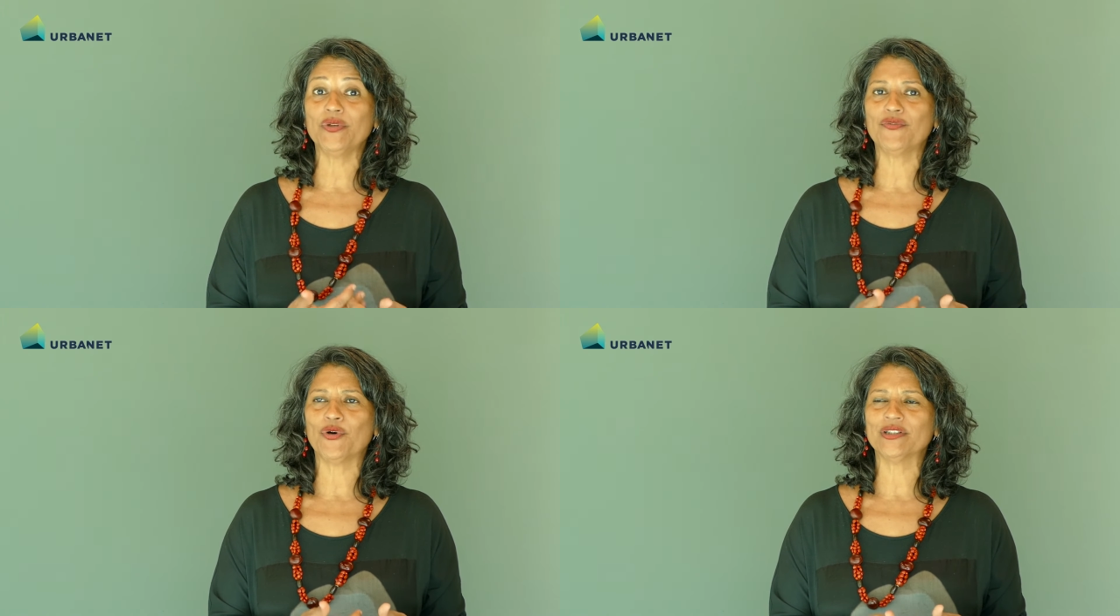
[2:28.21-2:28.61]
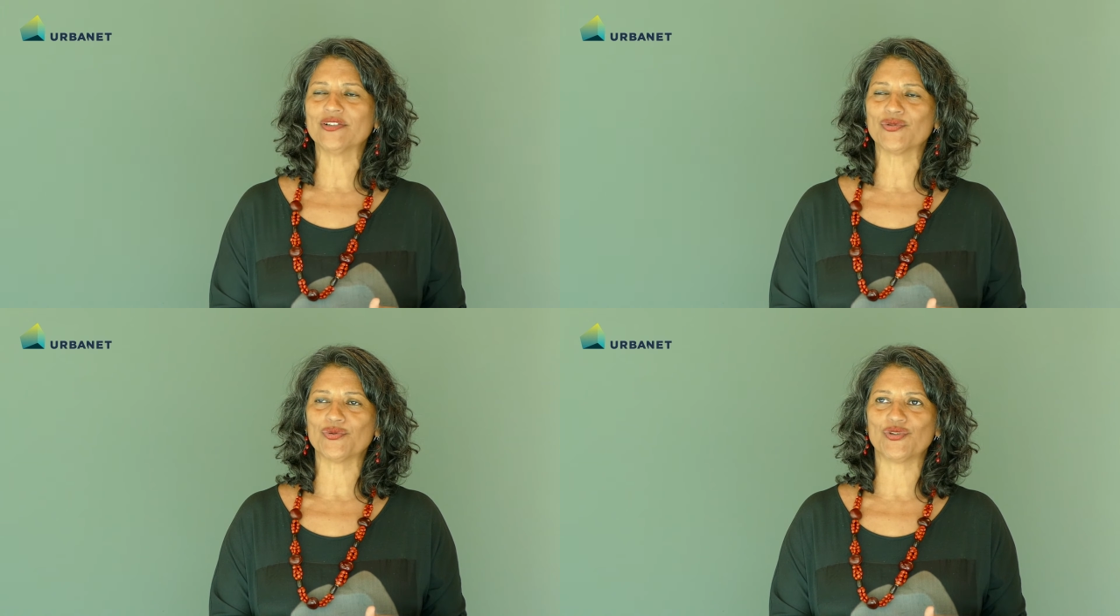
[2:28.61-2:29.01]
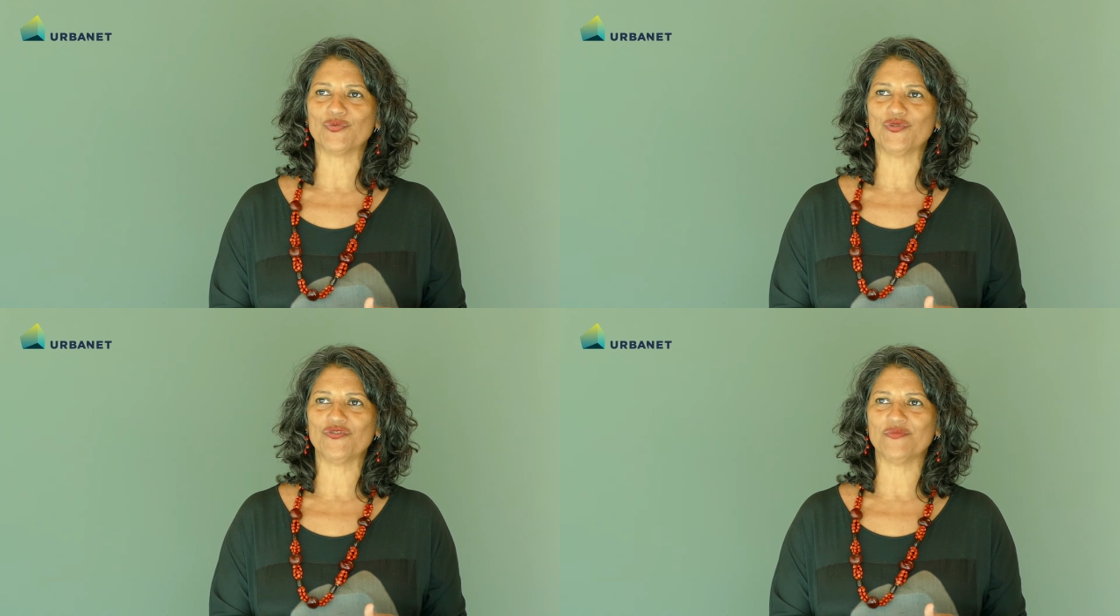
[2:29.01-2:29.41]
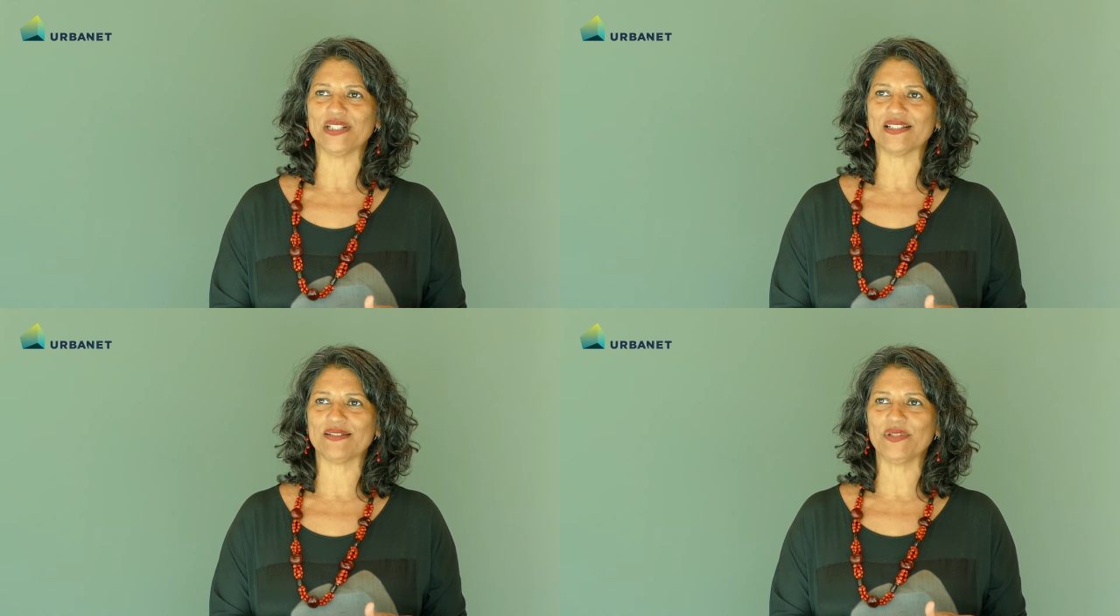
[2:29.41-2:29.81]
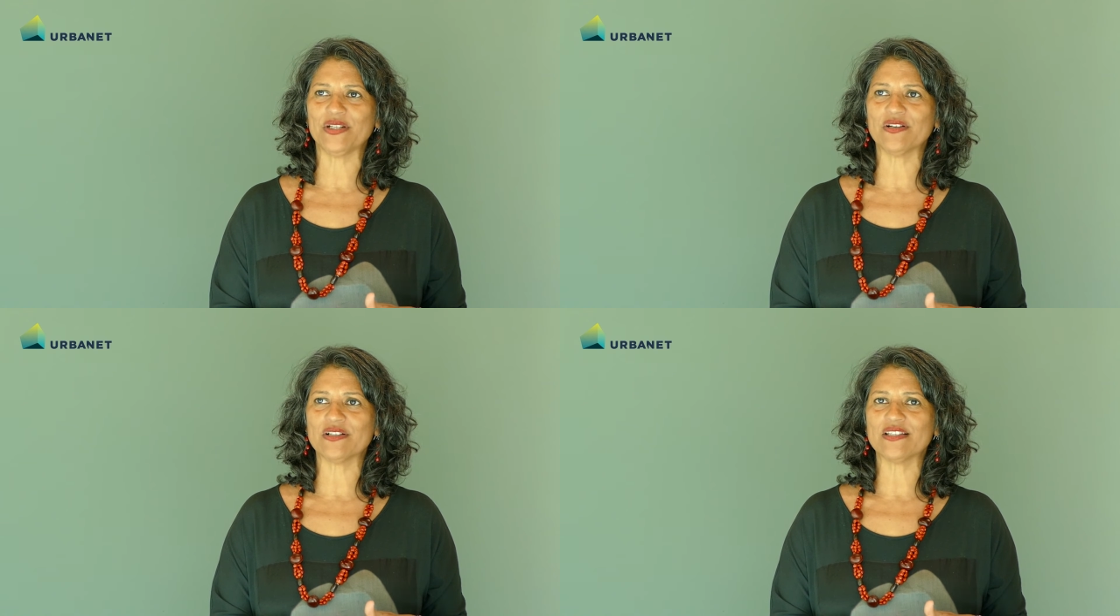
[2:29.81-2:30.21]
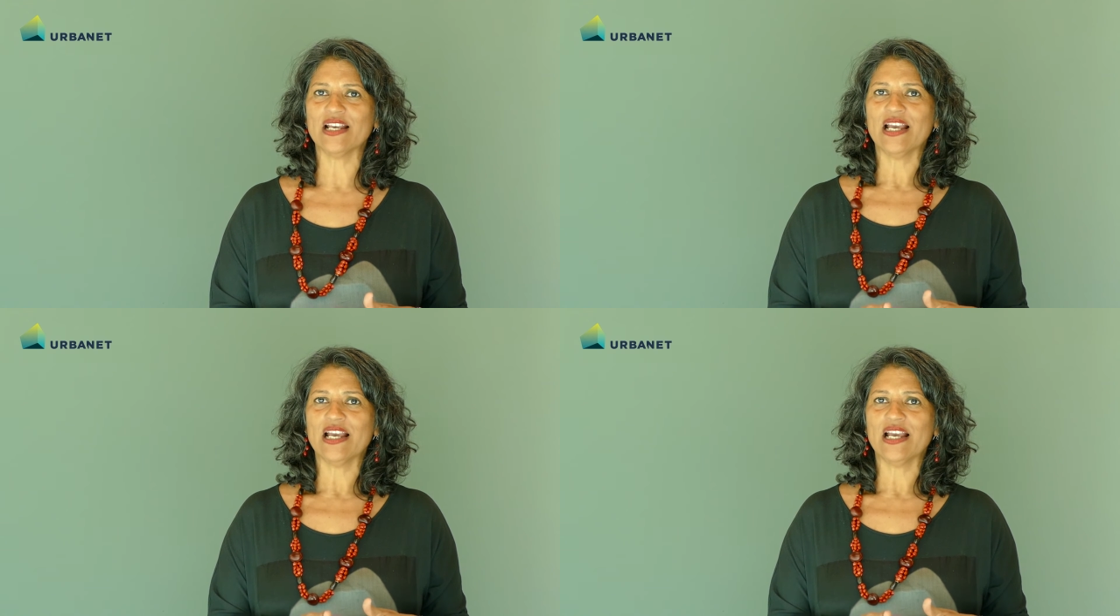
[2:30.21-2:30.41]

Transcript: with other social movements, because